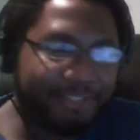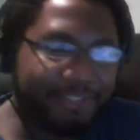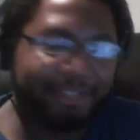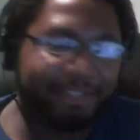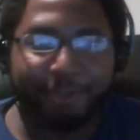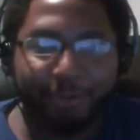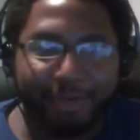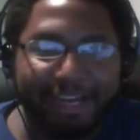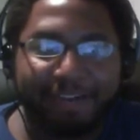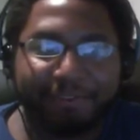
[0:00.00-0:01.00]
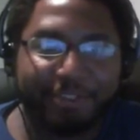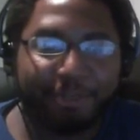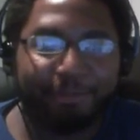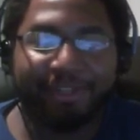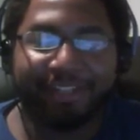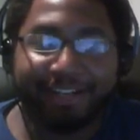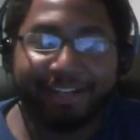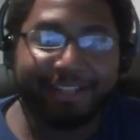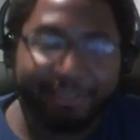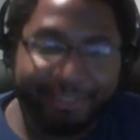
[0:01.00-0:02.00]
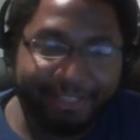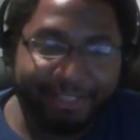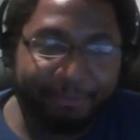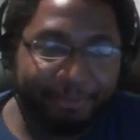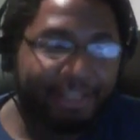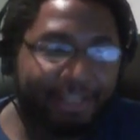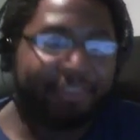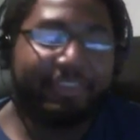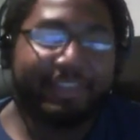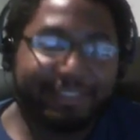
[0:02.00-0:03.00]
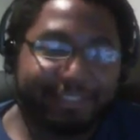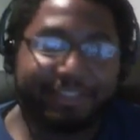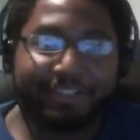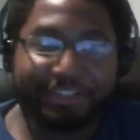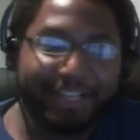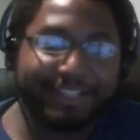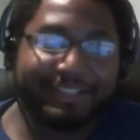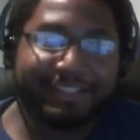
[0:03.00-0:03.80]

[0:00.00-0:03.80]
skill you have is your ability to kill stuff, this is your chance to